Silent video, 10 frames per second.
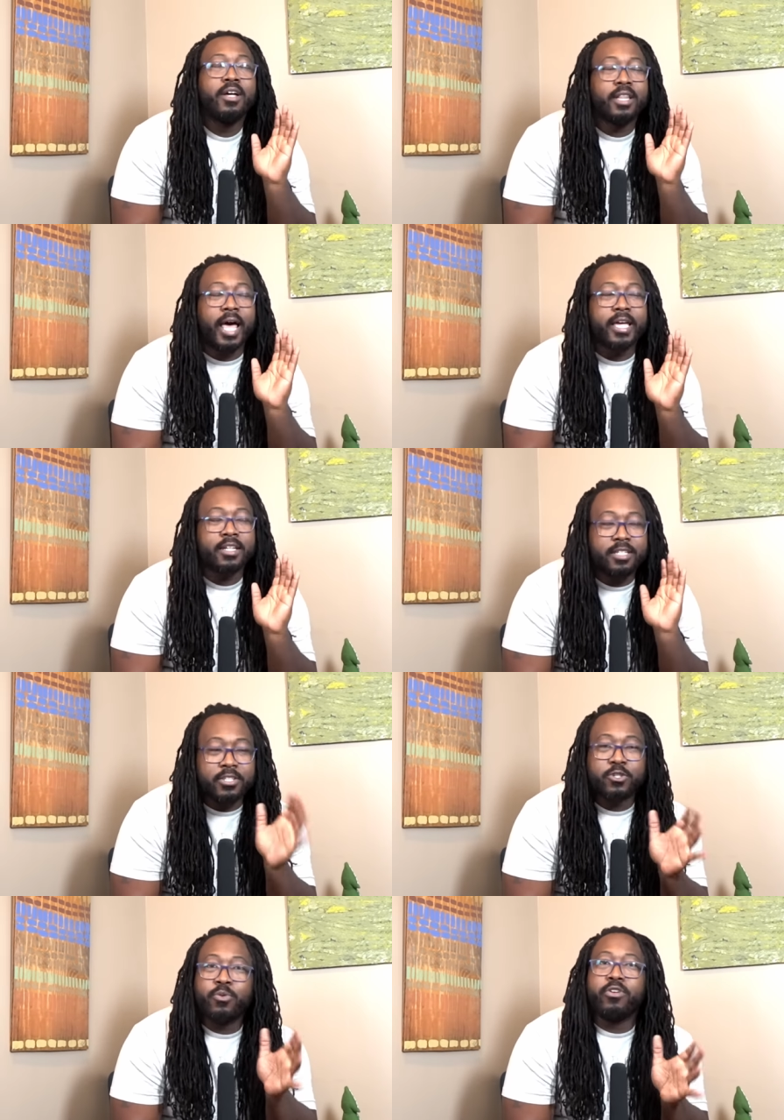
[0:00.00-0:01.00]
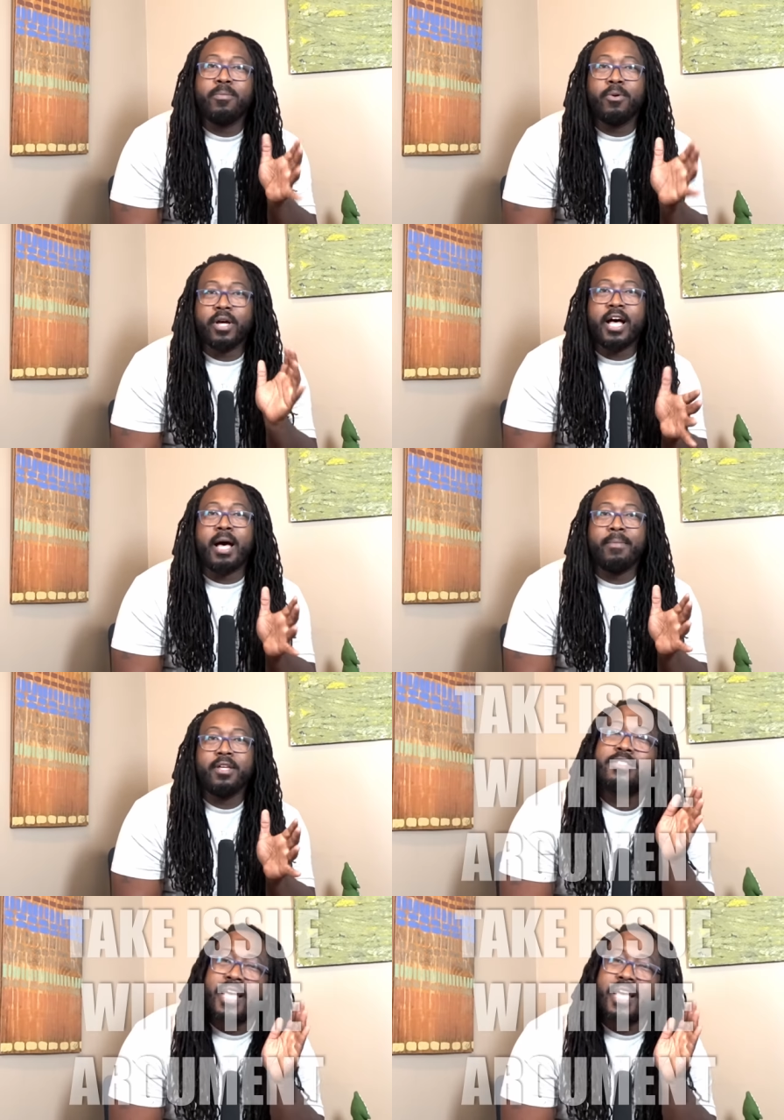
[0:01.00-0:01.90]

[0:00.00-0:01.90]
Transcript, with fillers: like disagreeable comment.